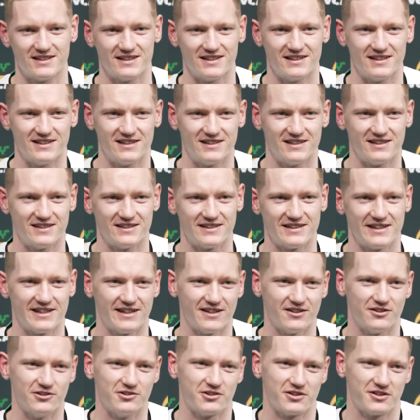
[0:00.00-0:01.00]

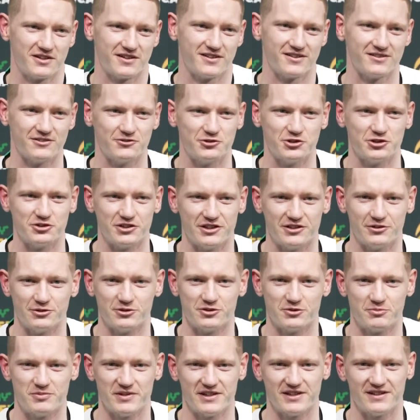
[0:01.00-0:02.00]
Yeah, look, it
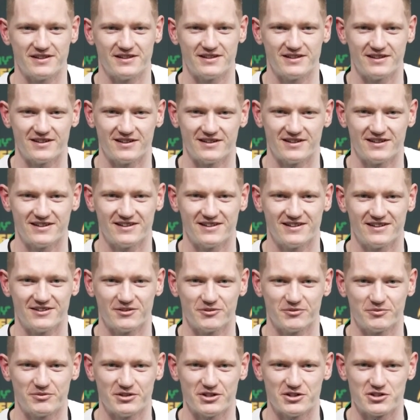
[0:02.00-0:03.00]
was a bit
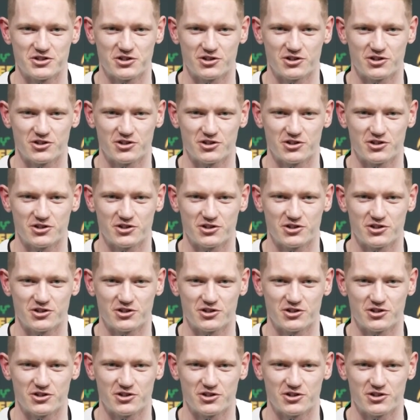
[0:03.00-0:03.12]
of